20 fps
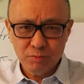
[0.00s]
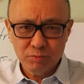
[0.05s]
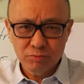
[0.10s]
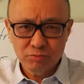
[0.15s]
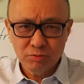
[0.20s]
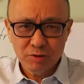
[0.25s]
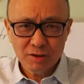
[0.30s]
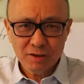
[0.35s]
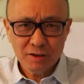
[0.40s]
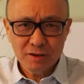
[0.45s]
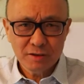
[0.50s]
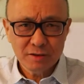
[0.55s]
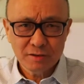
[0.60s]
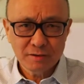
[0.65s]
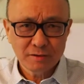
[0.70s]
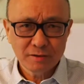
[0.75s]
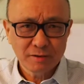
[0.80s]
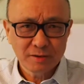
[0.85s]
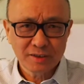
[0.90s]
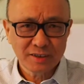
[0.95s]
What is
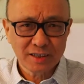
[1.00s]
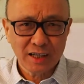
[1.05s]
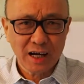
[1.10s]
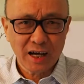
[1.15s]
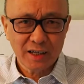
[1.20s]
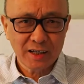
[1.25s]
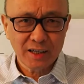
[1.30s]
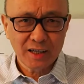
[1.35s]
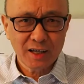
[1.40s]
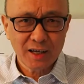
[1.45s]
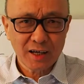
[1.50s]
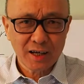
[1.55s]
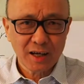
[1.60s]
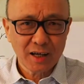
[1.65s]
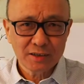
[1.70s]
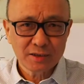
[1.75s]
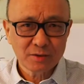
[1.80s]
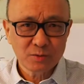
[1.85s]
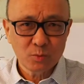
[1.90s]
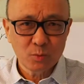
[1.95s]
sliding
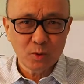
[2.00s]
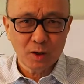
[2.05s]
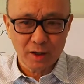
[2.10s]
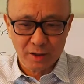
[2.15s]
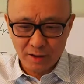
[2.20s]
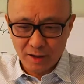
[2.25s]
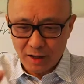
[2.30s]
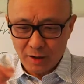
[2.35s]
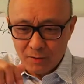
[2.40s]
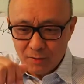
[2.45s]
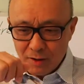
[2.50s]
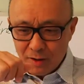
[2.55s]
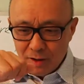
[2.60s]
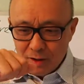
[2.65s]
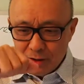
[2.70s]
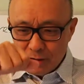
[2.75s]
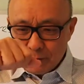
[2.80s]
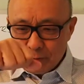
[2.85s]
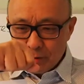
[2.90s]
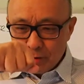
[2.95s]
against what? How,
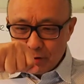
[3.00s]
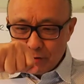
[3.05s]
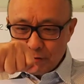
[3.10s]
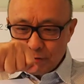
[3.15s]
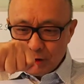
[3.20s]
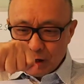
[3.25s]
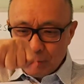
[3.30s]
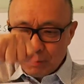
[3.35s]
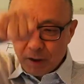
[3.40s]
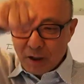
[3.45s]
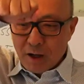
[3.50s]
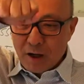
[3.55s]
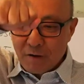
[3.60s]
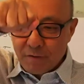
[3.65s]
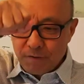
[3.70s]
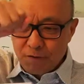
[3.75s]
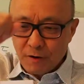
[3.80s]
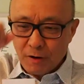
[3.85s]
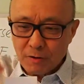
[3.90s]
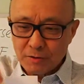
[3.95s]
if you apply a
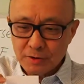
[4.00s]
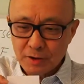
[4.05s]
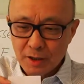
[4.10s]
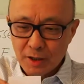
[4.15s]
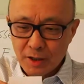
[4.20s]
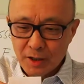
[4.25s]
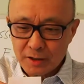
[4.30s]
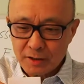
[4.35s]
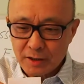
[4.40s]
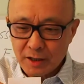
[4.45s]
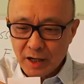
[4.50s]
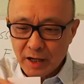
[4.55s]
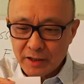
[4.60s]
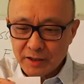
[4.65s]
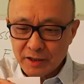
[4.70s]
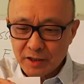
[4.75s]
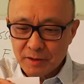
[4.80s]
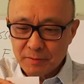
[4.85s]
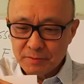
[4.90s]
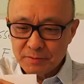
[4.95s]
force, the
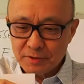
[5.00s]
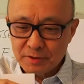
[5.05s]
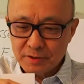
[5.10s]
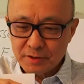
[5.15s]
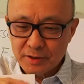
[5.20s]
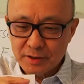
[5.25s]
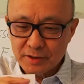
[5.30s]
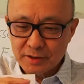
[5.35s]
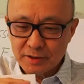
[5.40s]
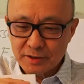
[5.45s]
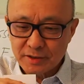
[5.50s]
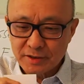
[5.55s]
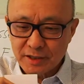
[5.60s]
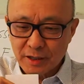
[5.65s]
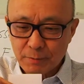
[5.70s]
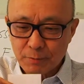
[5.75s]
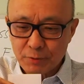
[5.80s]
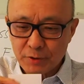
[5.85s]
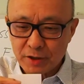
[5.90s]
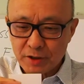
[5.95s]
atoms, they just
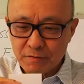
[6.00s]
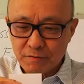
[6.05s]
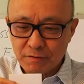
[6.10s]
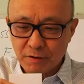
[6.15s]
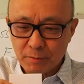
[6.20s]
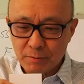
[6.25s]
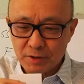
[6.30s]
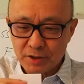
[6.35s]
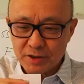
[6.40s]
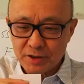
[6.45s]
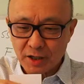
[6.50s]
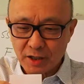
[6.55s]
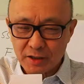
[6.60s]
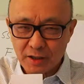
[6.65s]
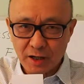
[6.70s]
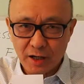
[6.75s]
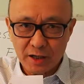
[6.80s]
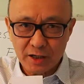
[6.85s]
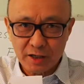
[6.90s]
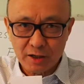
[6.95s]
separate from each
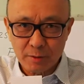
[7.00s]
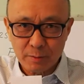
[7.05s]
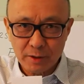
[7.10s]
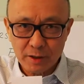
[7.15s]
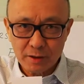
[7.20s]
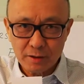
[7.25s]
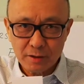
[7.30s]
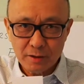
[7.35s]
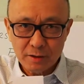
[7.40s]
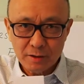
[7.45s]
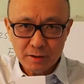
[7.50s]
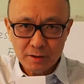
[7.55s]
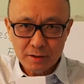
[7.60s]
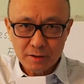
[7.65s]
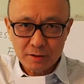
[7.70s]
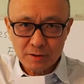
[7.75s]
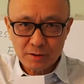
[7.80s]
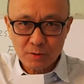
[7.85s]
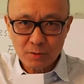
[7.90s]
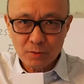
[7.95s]
other a little bit.
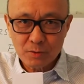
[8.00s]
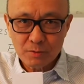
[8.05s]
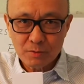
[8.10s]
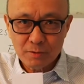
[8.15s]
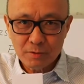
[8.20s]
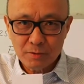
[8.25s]
So